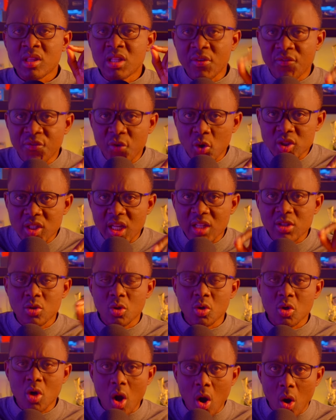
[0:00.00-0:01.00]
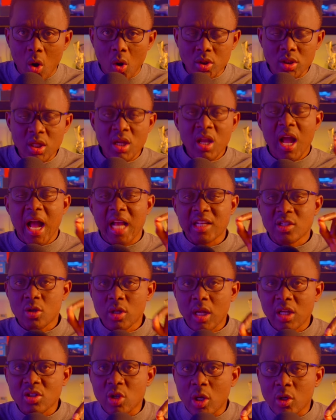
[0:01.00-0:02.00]
devoted to God as
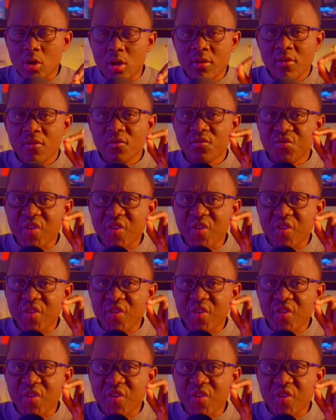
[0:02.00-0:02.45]
long as you are not